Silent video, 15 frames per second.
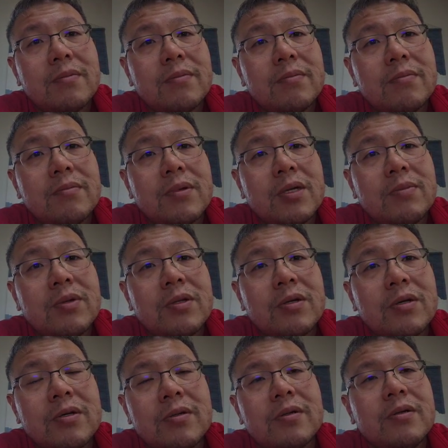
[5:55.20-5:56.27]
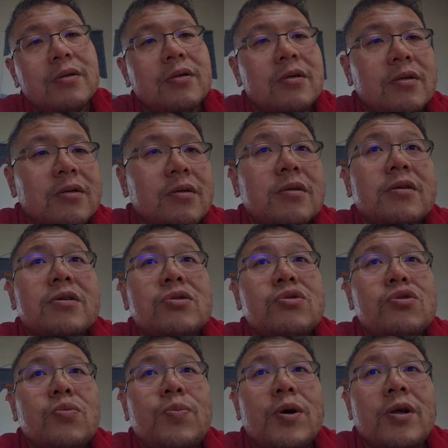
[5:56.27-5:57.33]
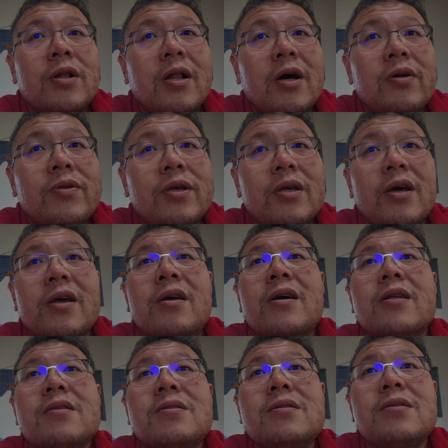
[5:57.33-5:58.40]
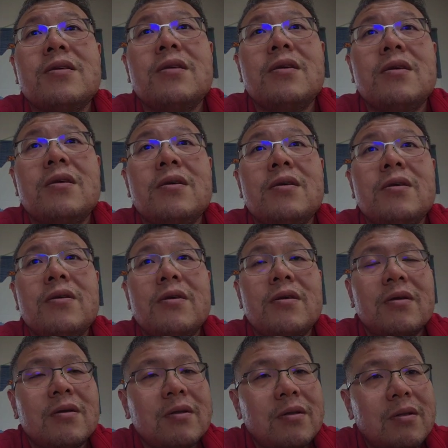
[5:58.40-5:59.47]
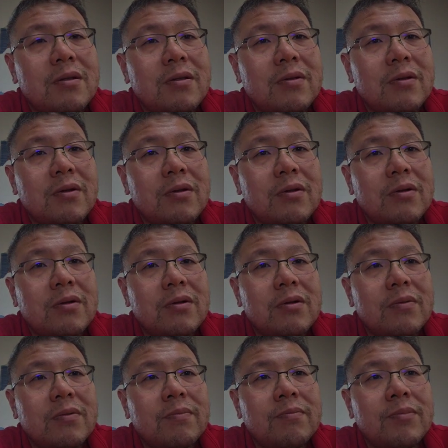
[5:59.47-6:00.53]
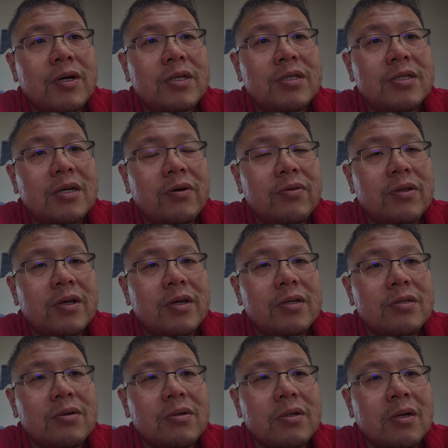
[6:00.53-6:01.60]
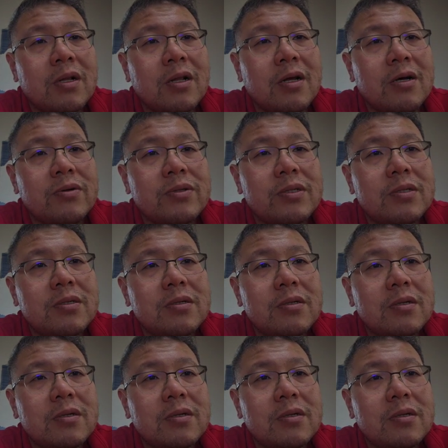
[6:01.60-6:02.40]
Maybe not. Super cloudy. I can't see much out there. It's all the clouds